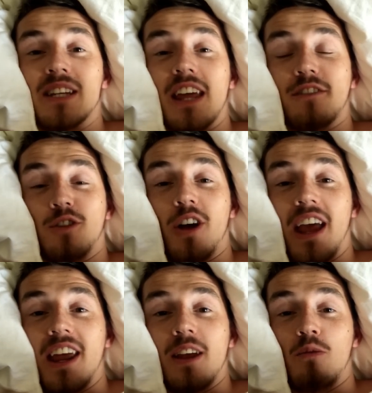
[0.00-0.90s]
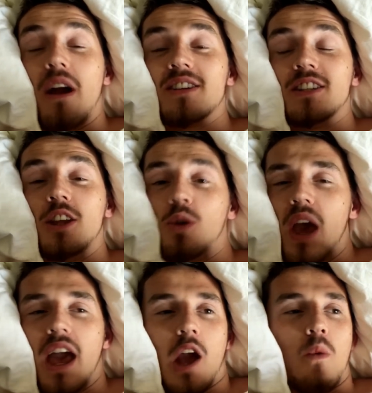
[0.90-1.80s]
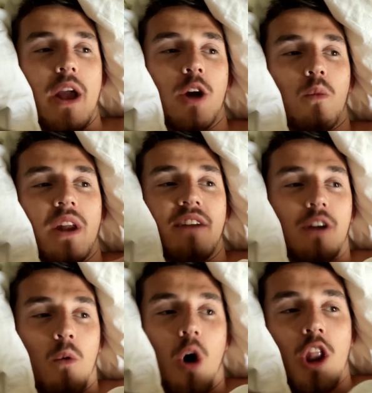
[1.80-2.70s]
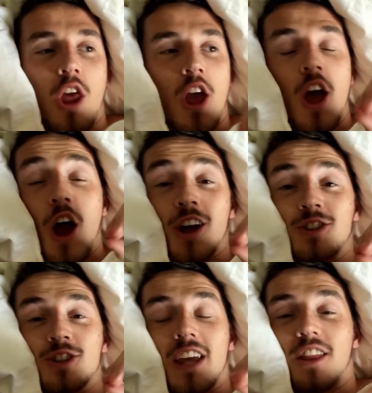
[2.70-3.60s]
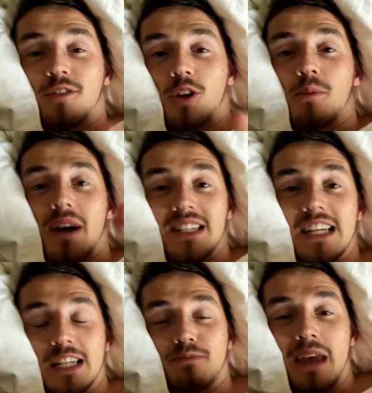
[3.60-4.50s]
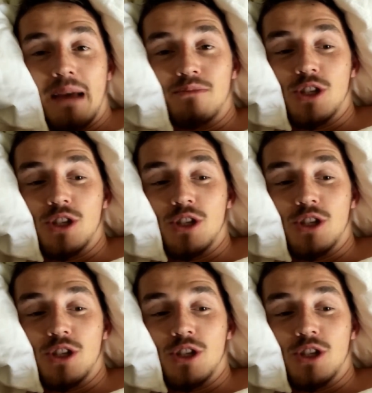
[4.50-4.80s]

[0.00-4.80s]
to get the vlog edited, whereas in UK, I can wake up whenever I want and just get the vlog up by 6 p.m.